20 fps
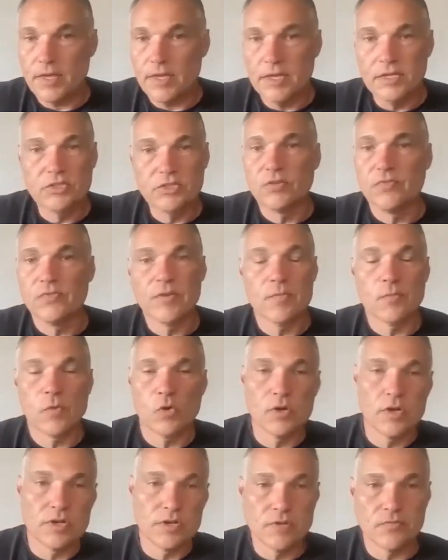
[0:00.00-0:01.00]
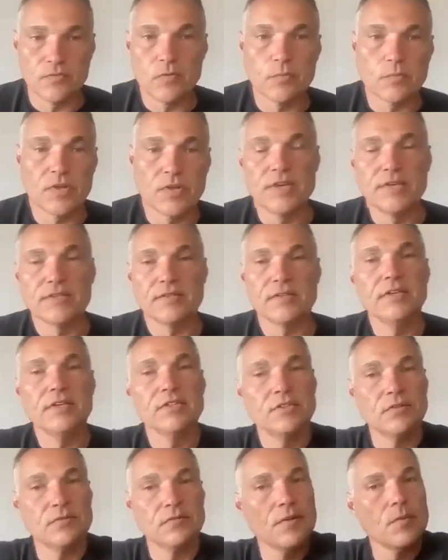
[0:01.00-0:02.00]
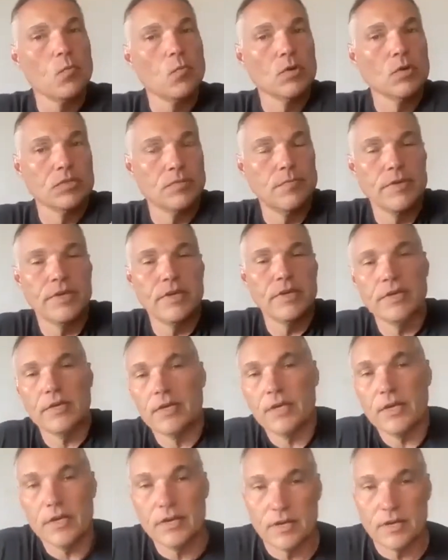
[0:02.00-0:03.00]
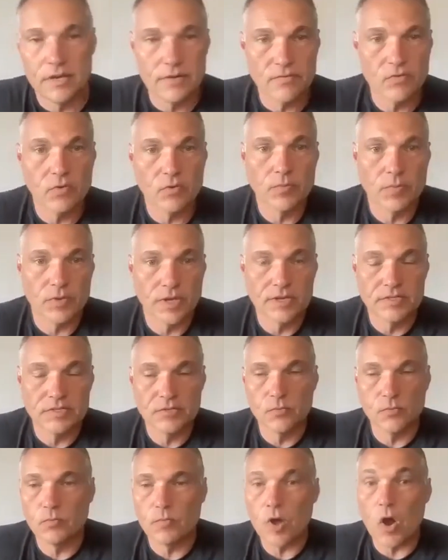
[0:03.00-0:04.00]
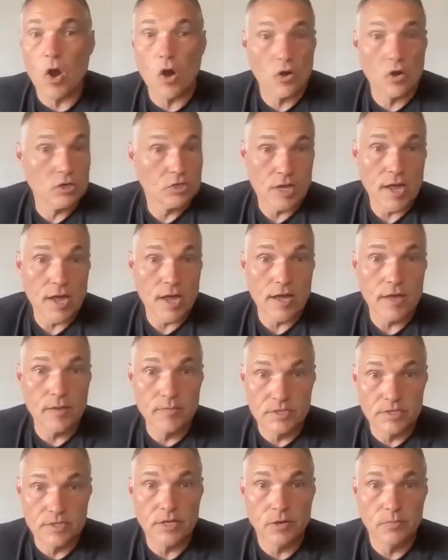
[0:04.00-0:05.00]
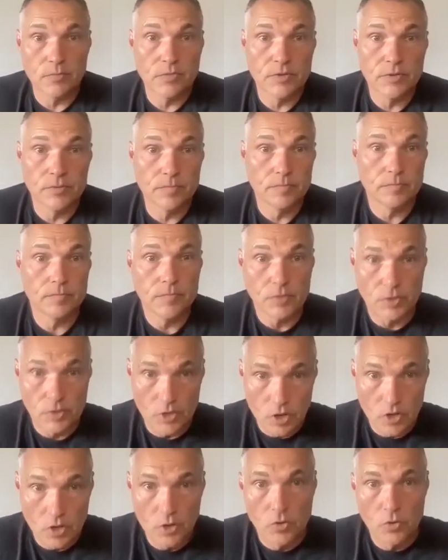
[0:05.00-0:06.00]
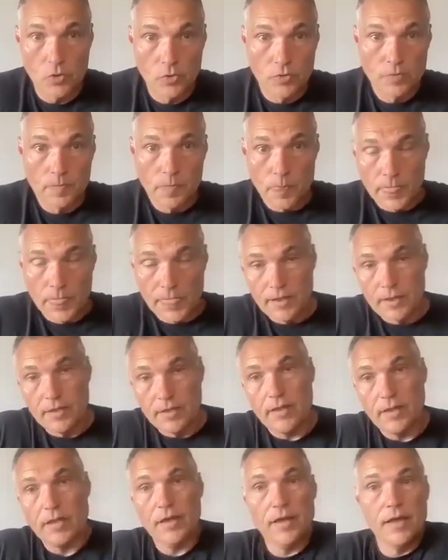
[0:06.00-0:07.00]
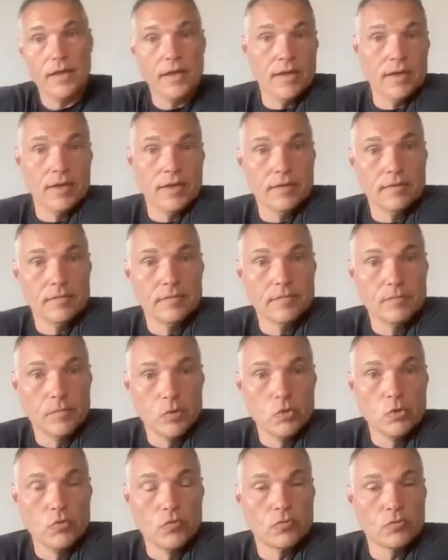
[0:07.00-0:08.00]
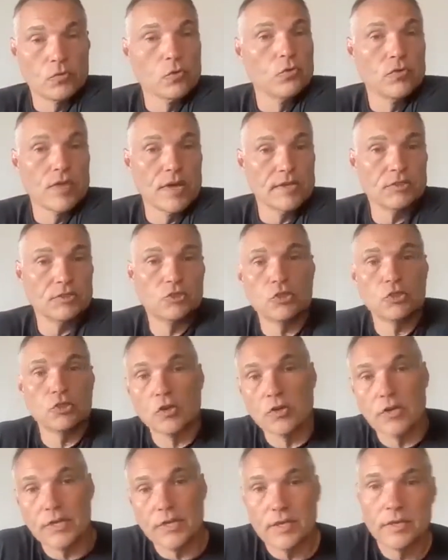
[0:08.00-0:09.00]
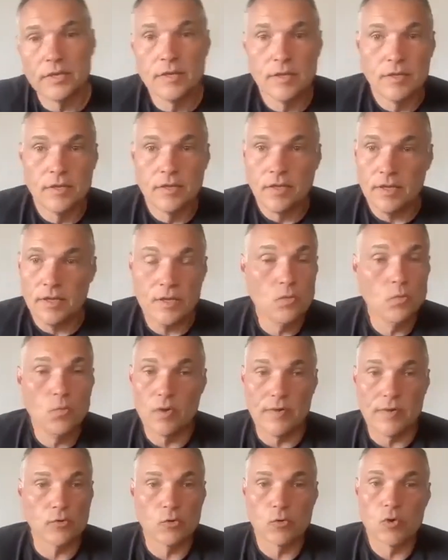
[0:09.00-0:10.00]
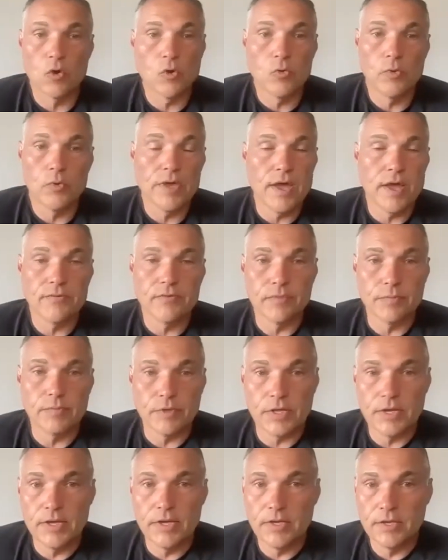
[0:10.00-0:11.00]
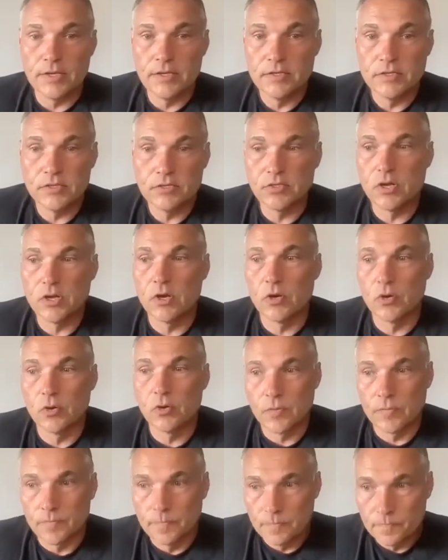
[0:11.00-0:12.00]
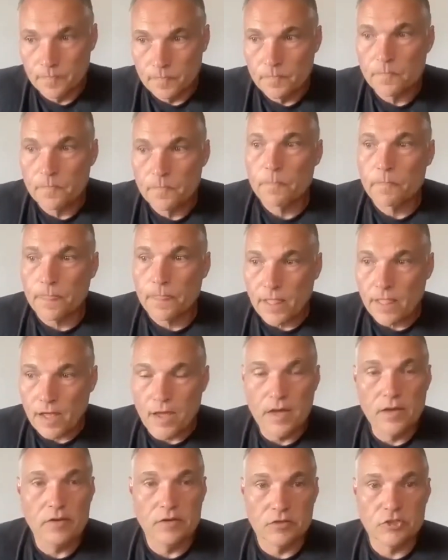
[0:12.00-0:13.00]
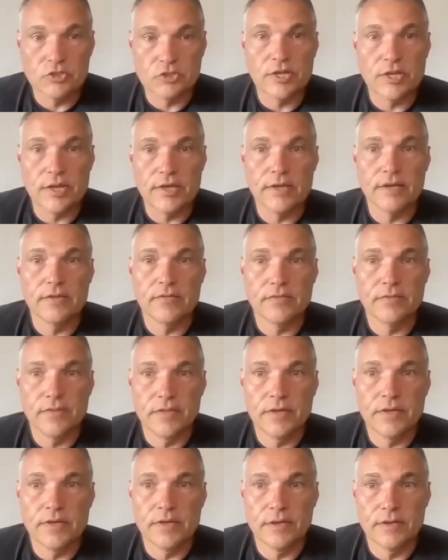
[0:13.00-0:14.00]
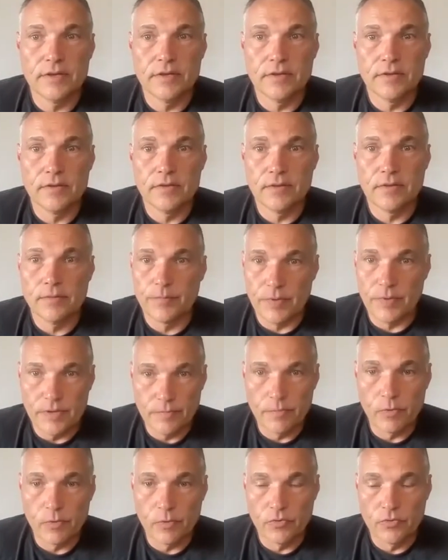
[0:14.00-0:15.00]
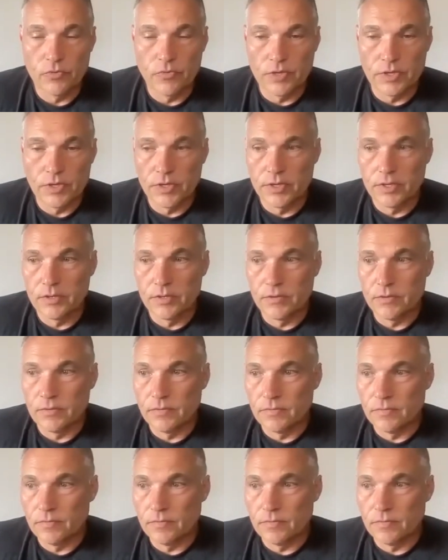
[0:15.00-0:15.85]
Each of them are at a different place, and each of them want to be in a different place. And our job is to help them go and move through that journey in whatever role we have to play. So understand that the people that